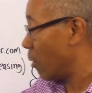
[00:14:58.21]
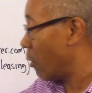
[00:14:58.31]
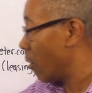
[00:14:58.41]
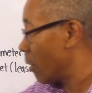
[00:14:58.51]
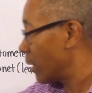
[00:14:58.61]

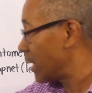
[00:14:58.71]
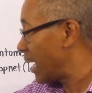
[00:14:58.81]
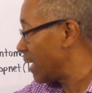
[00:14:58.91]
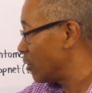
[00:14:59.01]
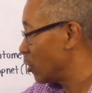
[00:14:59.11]
or
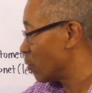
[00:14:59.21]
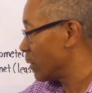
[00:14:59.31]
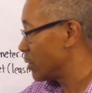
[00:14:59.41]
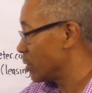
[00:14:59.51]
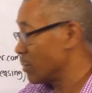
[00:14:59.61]
can you
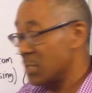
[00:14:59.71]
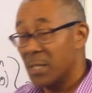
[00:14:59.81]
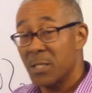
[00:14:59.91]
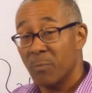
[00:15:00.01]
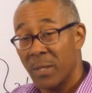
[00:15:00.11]

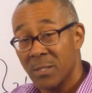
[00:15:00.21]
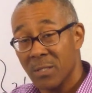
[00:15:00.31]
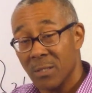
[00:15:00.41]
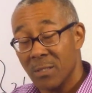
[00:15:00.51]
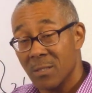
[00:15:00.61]
reduce
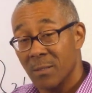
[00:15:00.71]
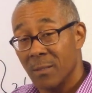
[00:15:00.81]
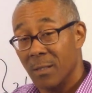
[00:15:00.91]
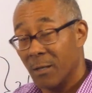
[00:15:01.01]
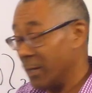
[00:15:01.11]
expenses?
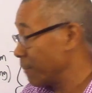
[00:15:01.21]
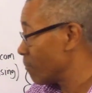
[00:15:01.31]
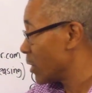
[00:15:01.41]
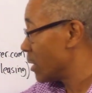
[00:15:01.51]
All right.